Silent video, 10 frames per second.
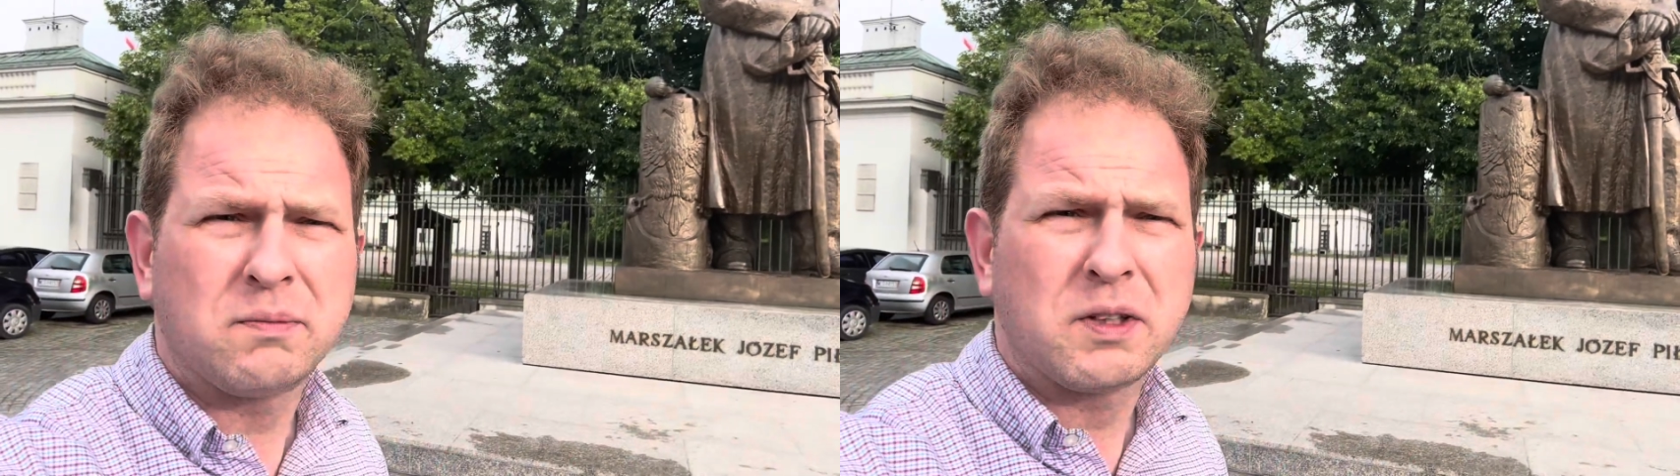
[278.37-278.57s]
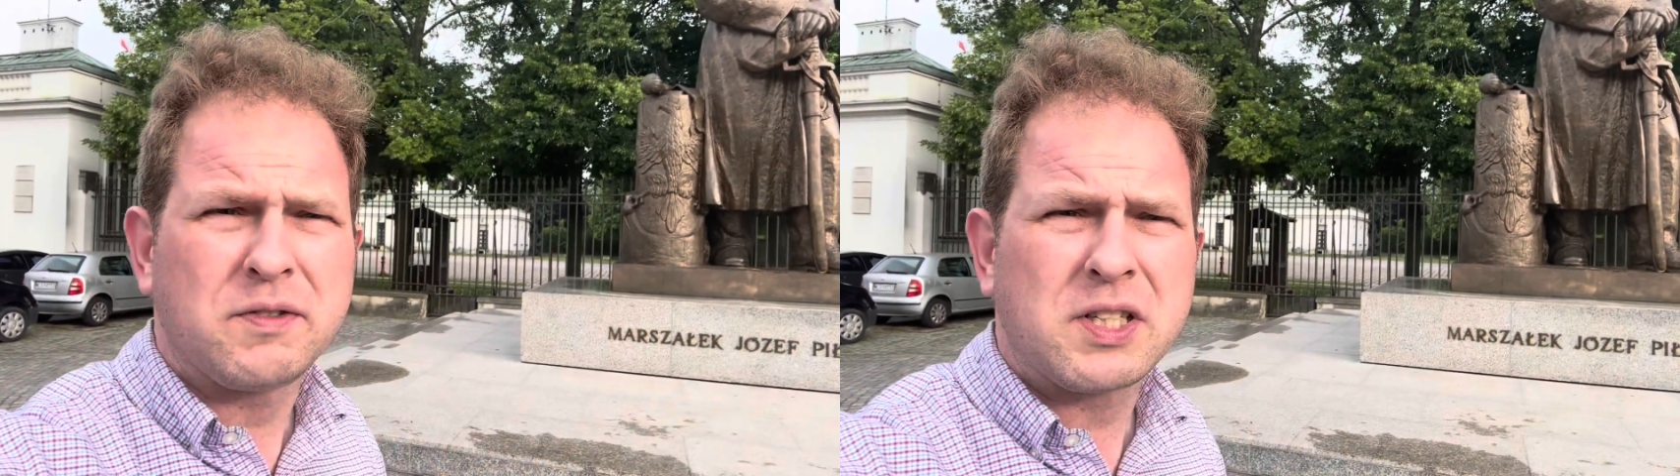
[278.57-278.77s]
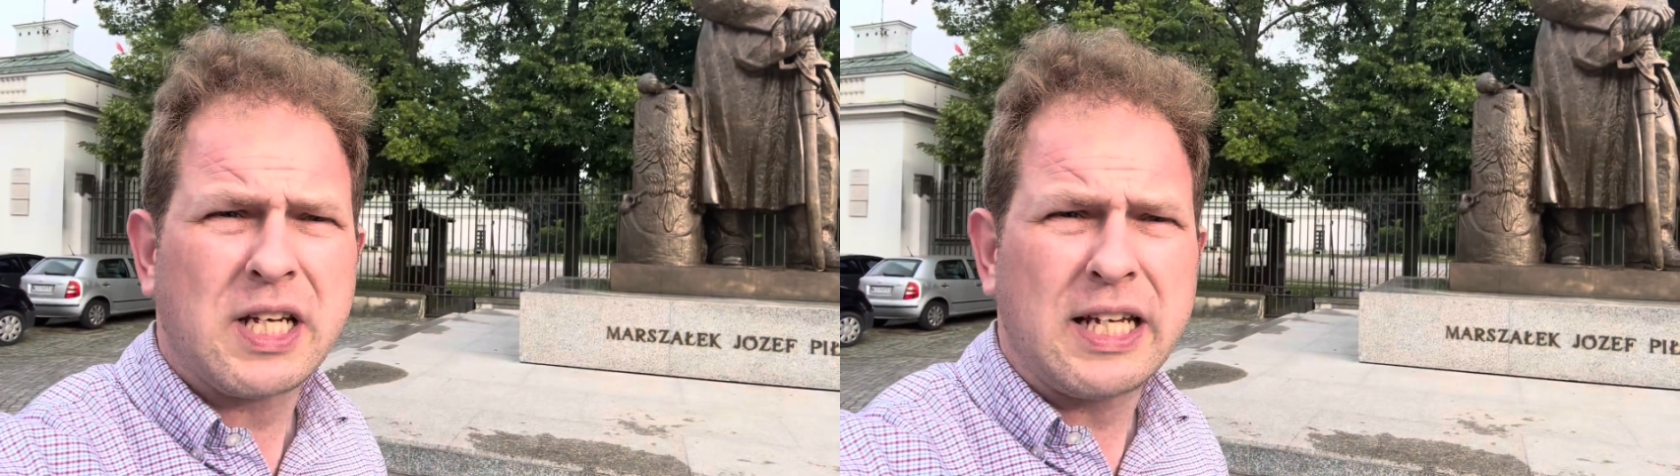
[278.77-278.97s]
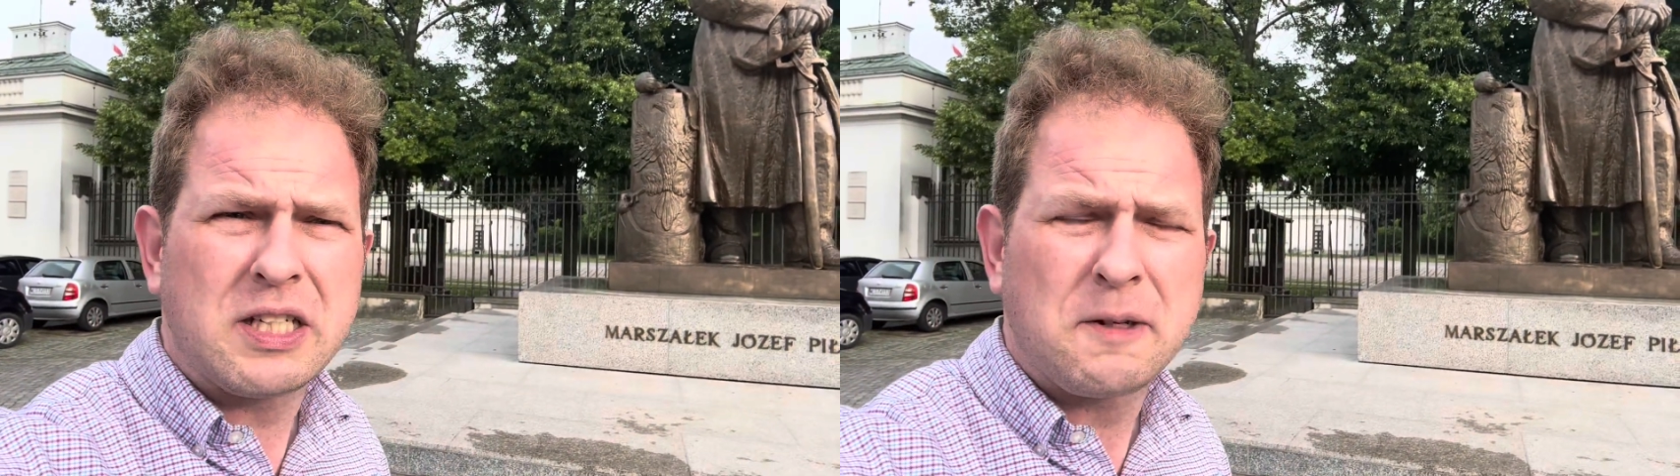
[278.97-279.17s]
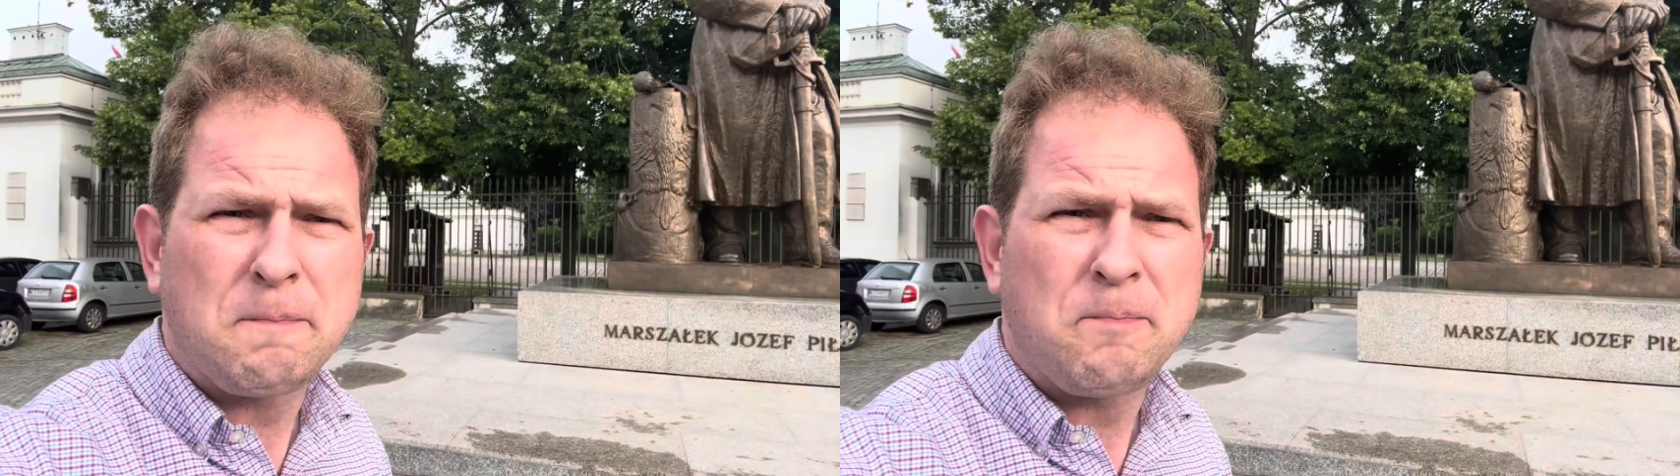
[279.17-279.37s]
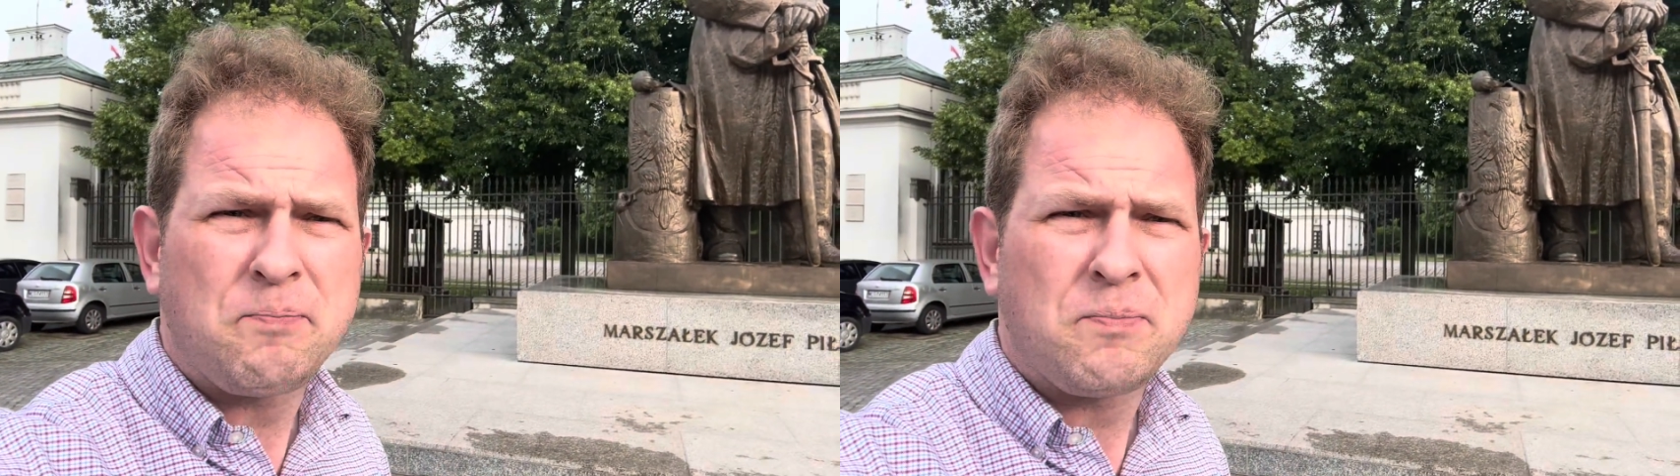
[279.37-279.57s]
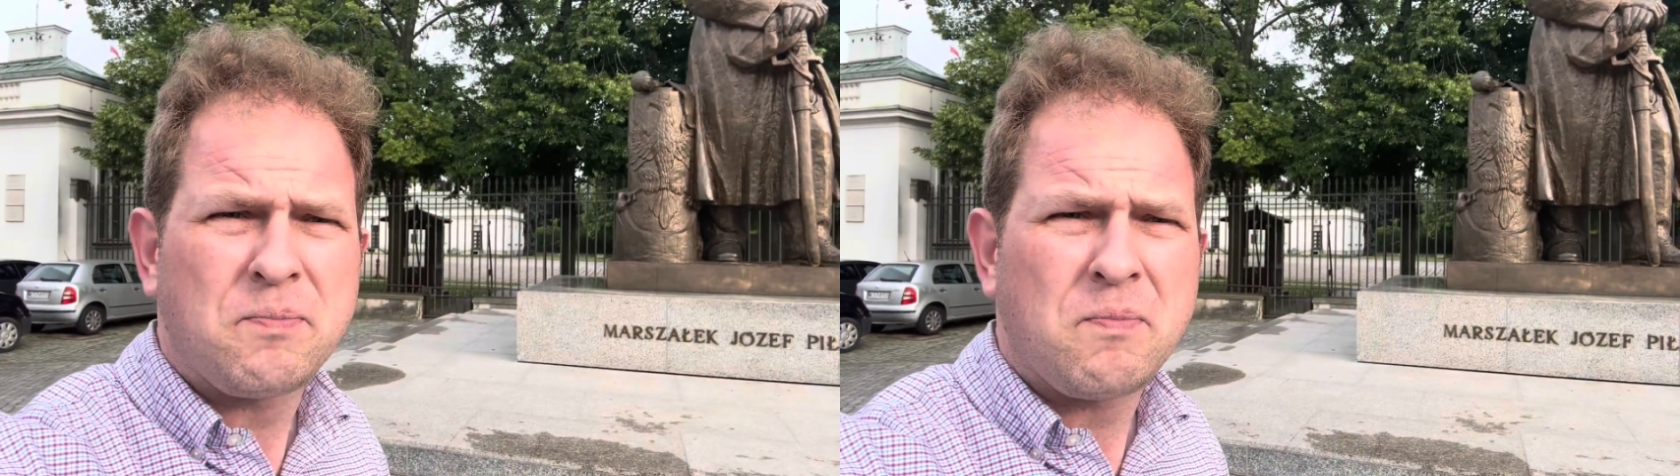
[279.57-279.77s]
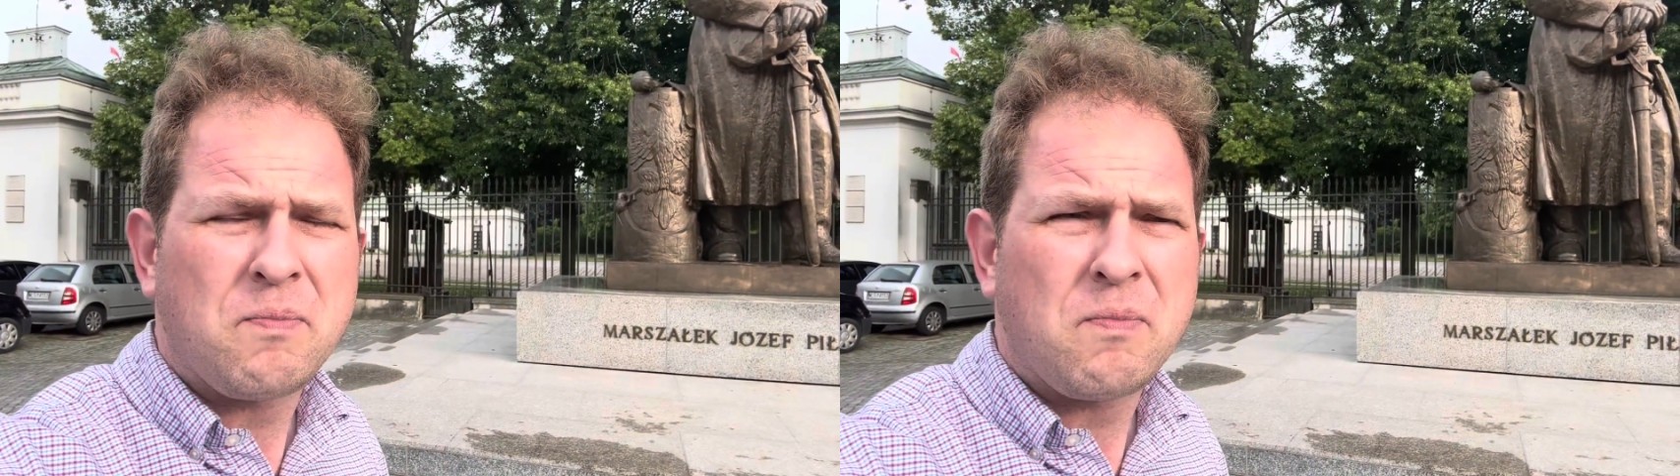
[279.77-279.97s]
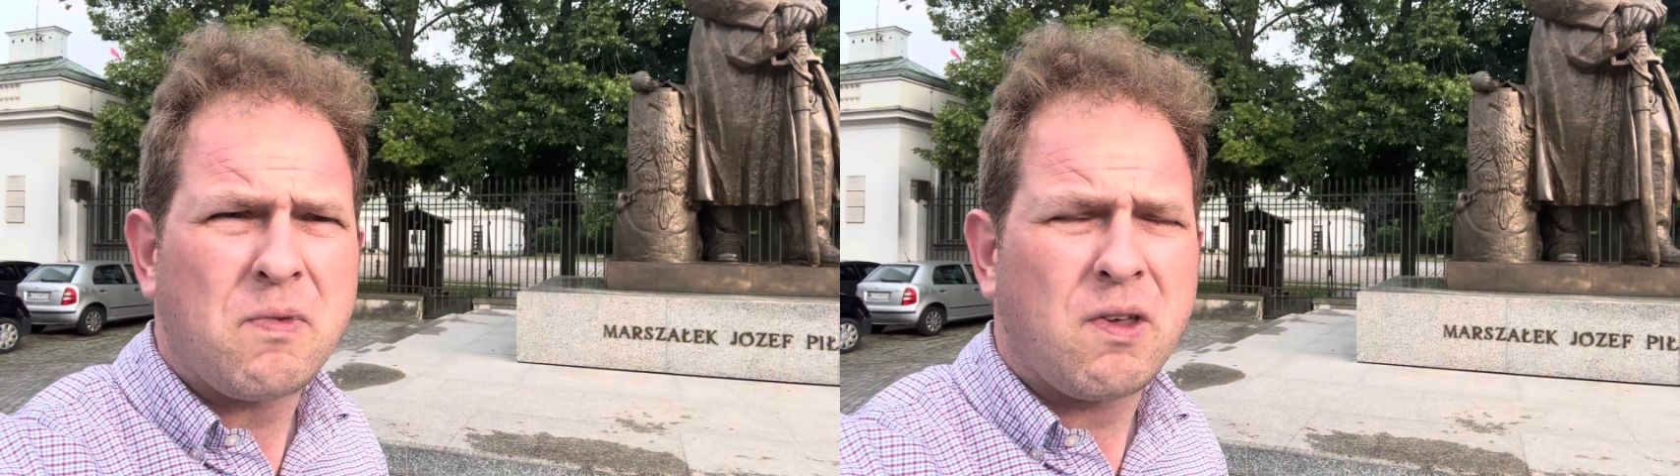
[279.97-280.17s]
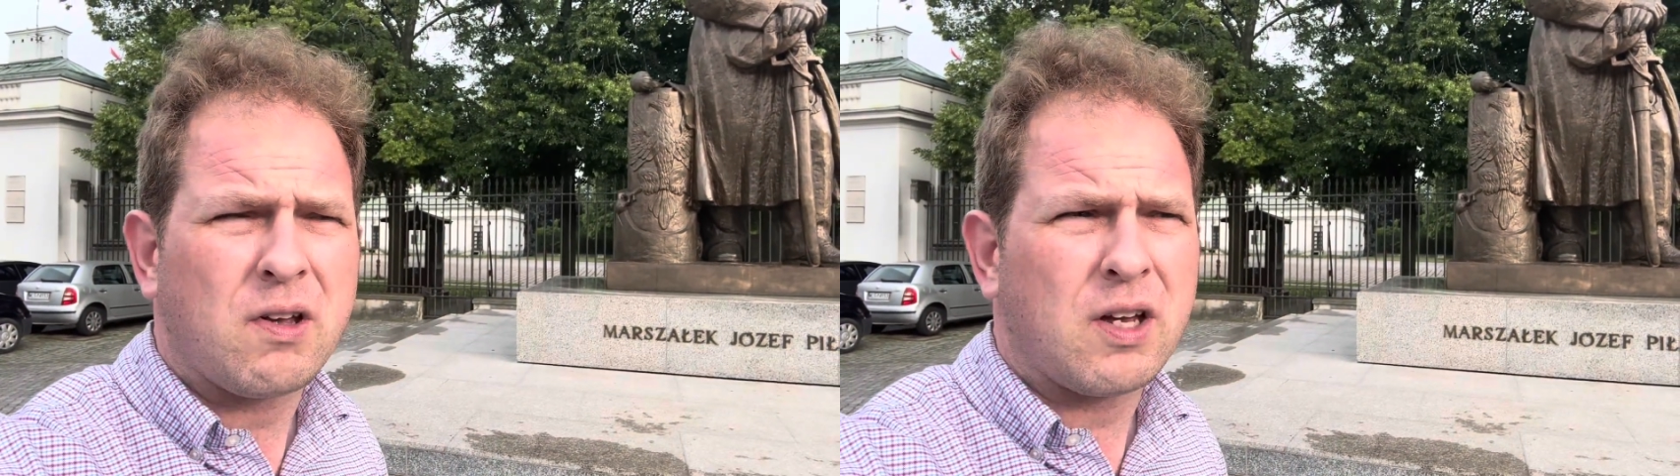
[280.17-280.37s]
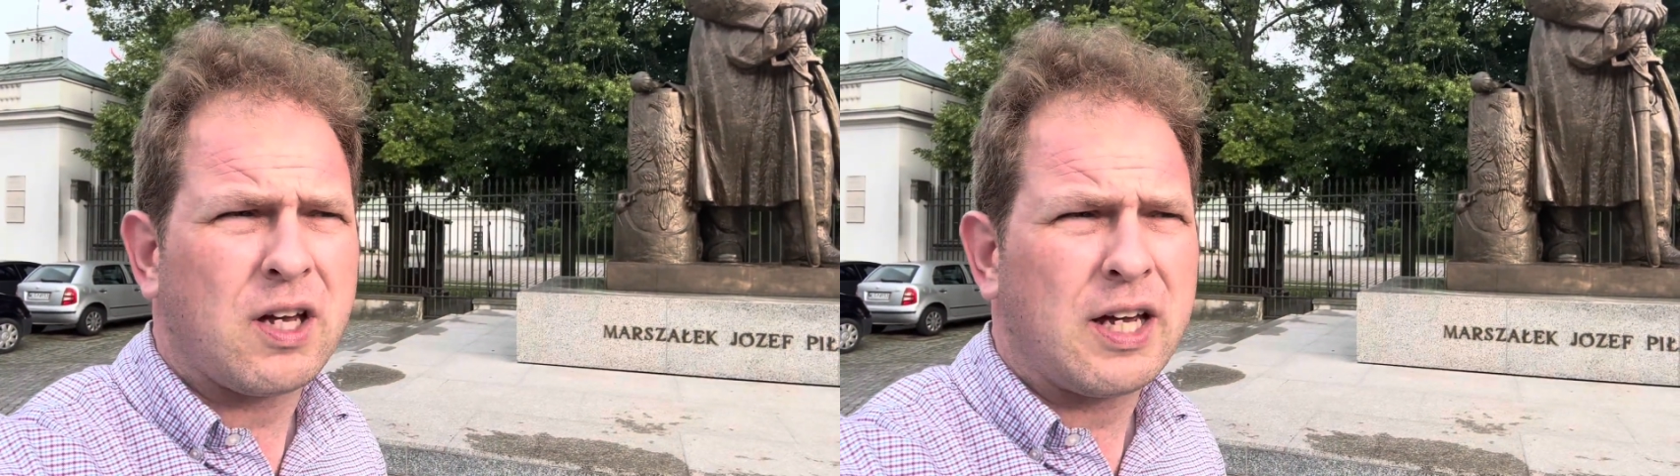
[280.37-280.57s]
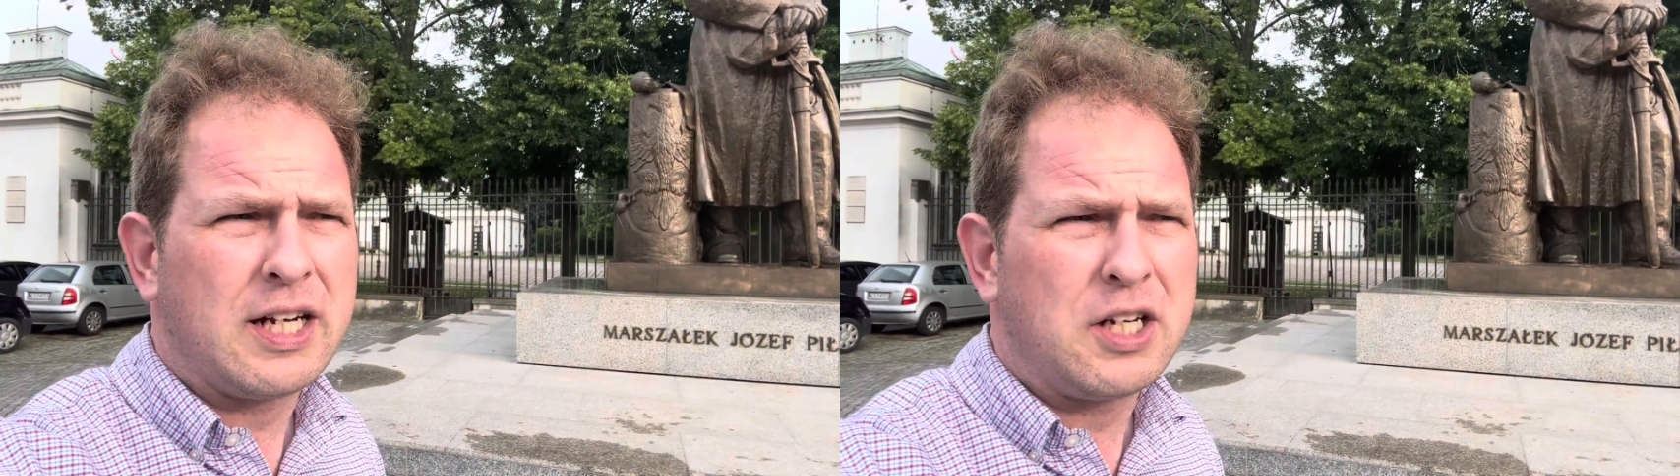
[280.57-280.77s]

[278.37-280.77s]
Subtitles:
of State in